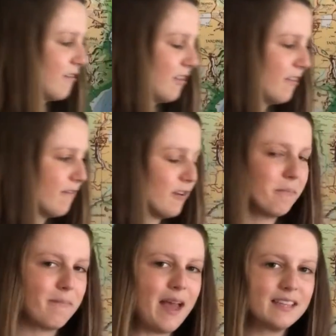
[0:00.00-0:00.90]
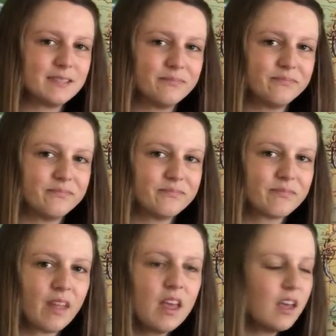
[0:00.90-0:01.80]
for the verb met.
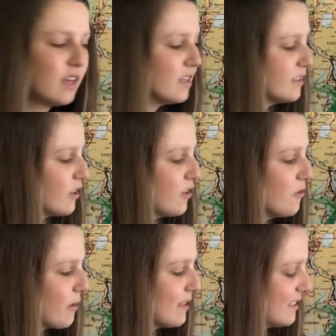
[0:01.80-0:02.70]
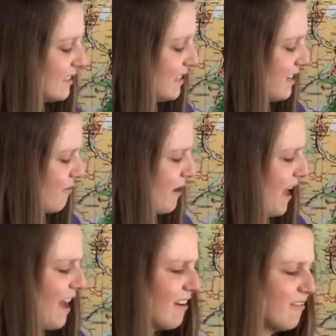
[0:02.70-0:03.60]
So you can see we
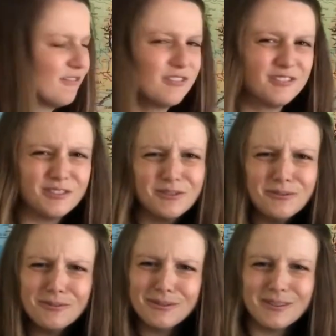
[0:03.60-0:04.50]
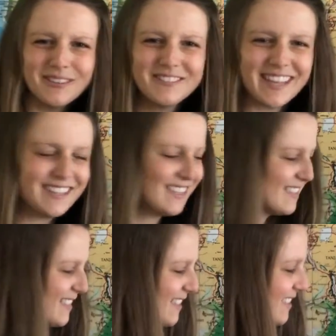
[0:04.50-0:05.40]
have two sort of sentences